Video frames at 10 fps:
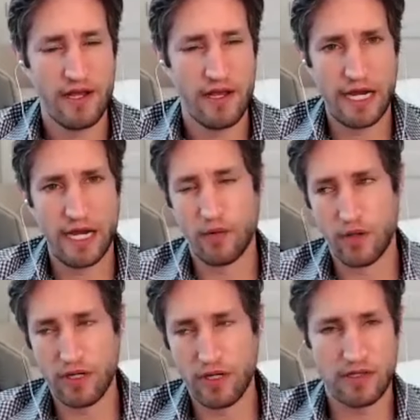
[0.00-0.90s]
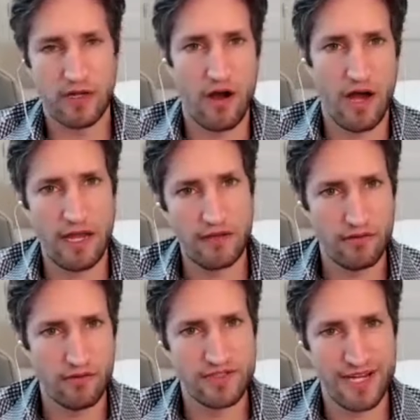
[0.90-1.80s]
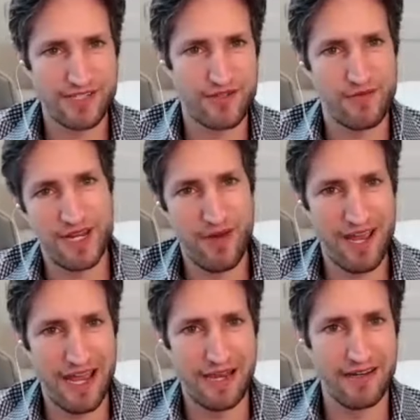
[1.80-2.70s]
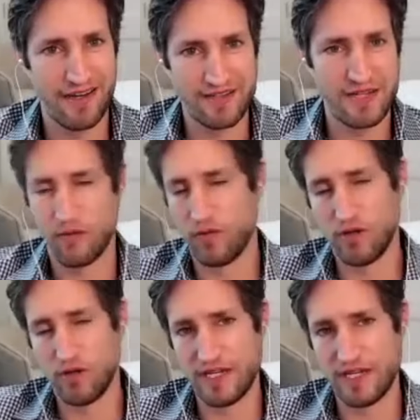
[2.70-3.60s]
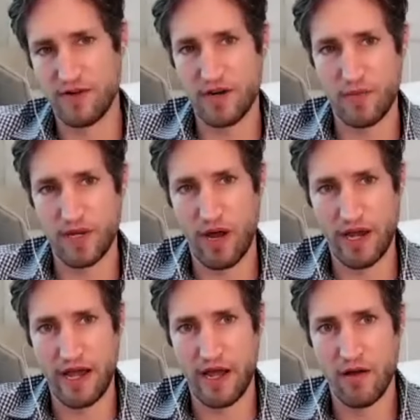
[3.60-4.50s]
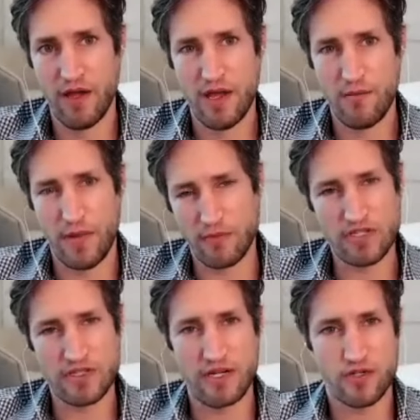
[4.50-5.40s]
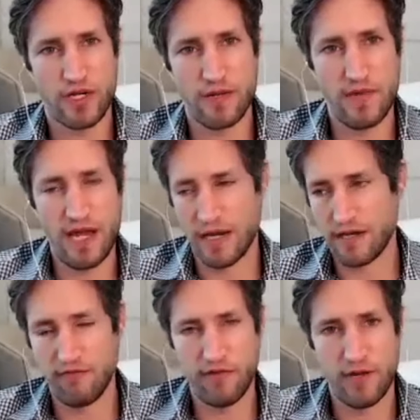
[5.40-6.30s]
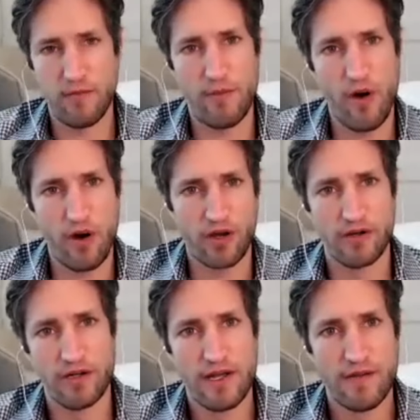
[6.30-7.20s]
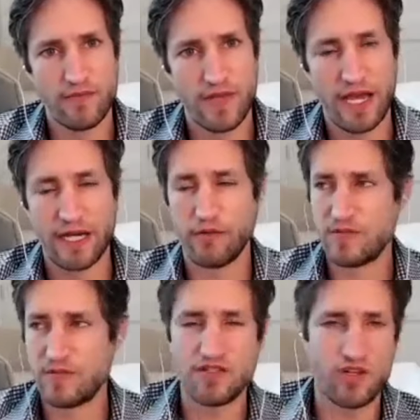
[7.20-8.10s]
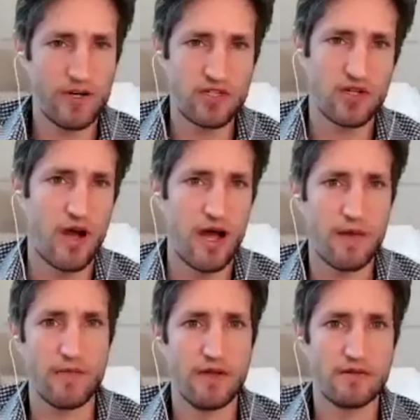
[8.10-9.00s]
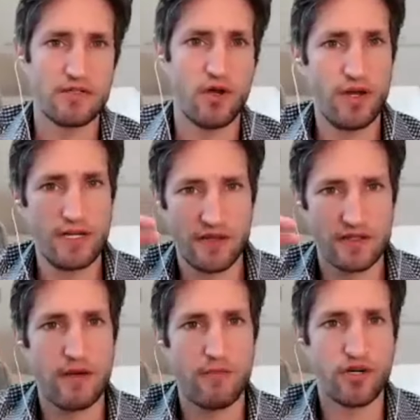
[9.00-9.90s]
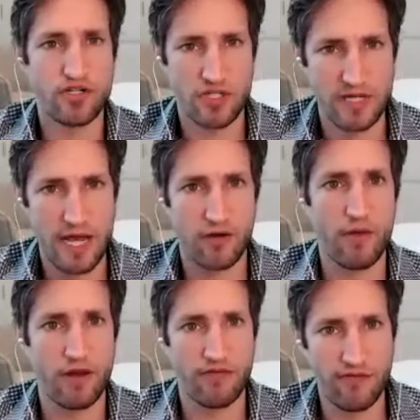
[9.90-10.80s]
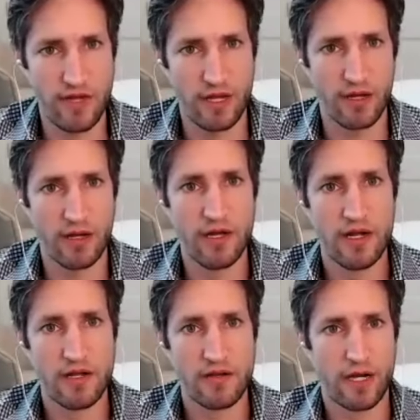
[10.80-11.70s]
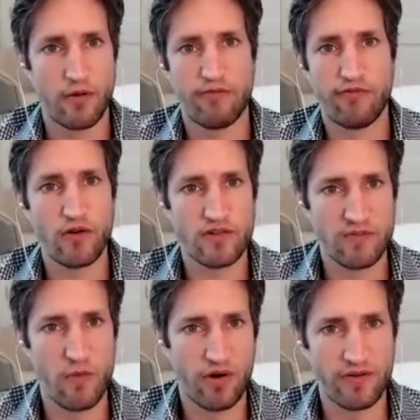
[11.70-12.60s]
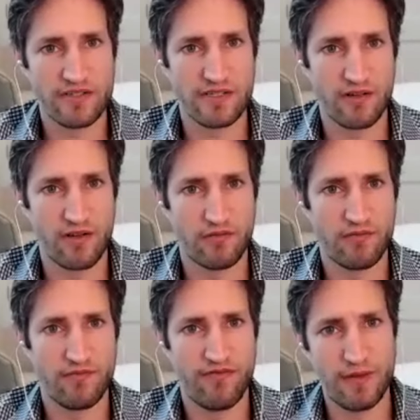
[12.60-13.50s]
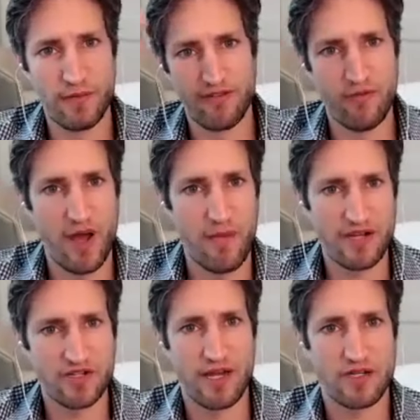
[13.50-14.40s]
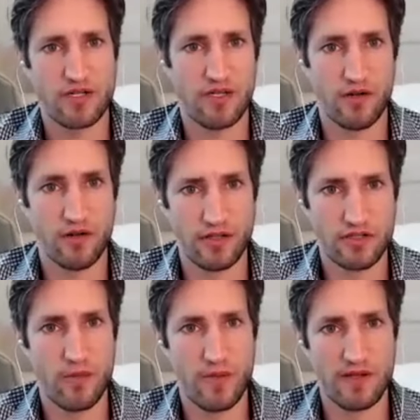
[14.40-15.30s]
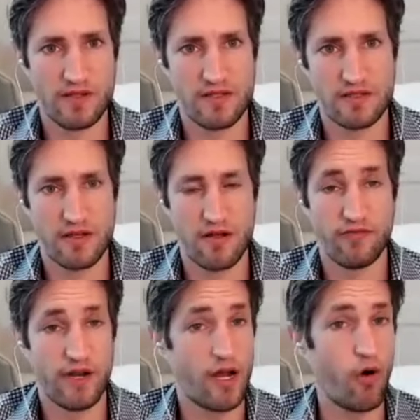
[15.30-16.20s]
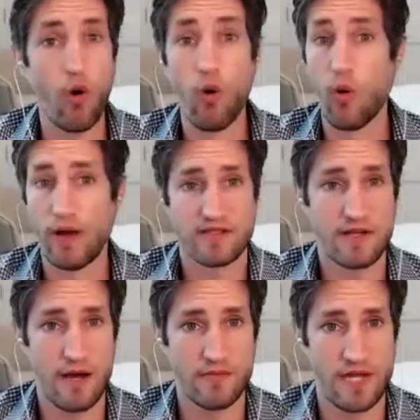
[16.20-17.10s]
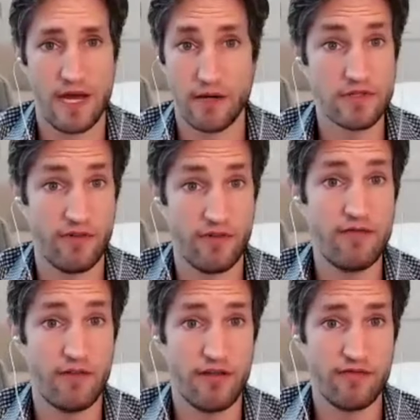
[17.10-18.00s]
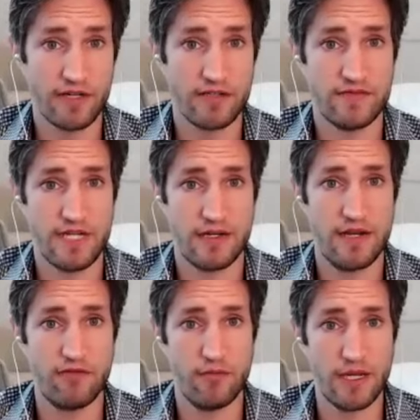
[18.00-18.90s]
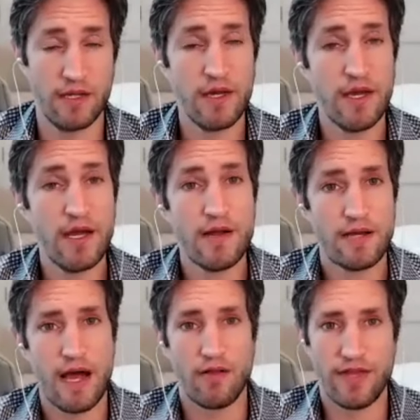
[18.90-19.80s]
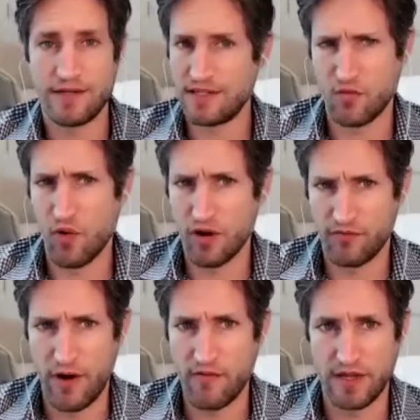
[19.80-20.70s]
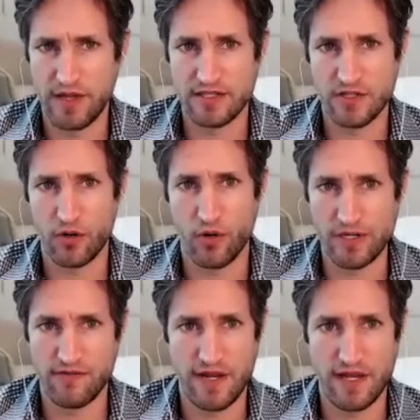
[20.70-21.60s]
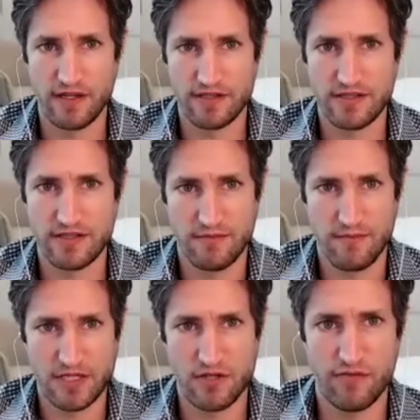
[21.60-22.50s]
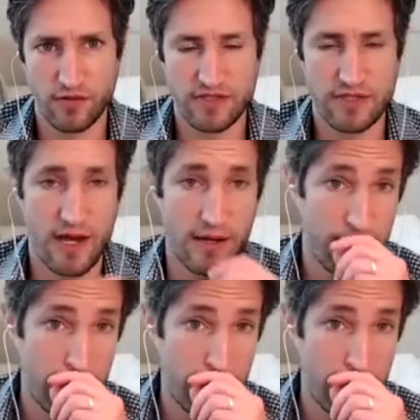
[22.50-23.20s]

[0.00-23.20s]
And I would look at the guy who was next to me in my head, and I'd say, well, look, he's very big right now, but I'm just going to shrink him down. He can fit in my pocket. And I would spend so much time turning the temperature down on my fear that I would focus more on this little figment of my imagination than on the turbulence itself. And I always calmed down. It was a very, very effective technique for me. Now, that doesn't work for everything. It's not always fear that makes you feel stuck.